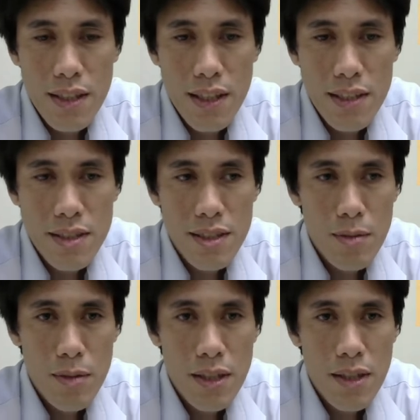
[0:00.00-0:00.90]
last
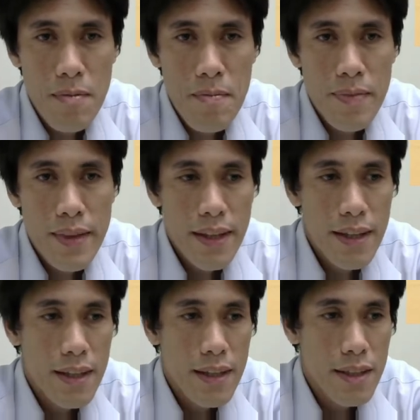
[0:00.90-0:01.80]
Sabbath.
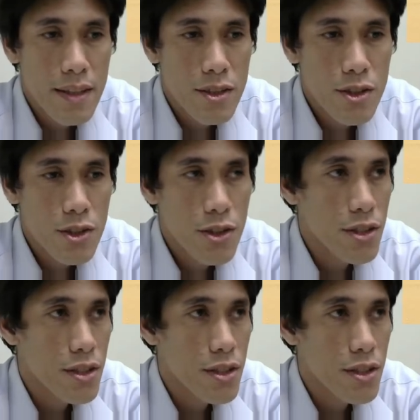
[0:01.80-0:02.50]
In short,